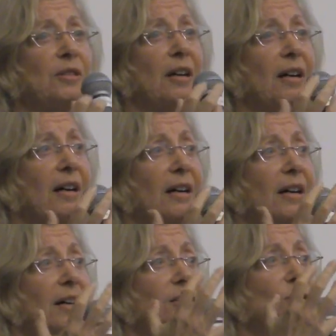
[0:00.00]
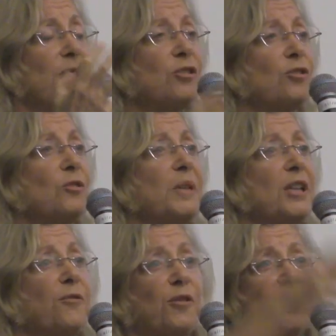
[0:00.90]
uh, doing social
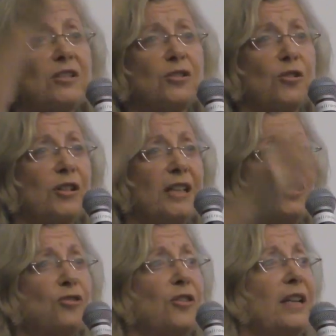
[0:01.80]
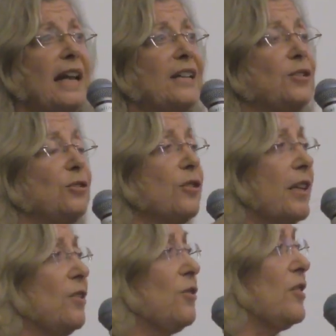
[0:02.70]
media for this certain industry, and you look
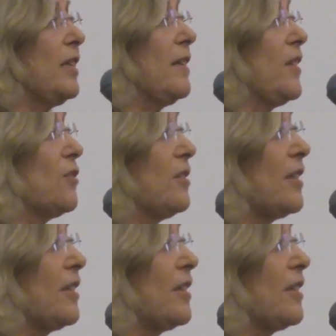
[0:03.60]
and you see, and they're,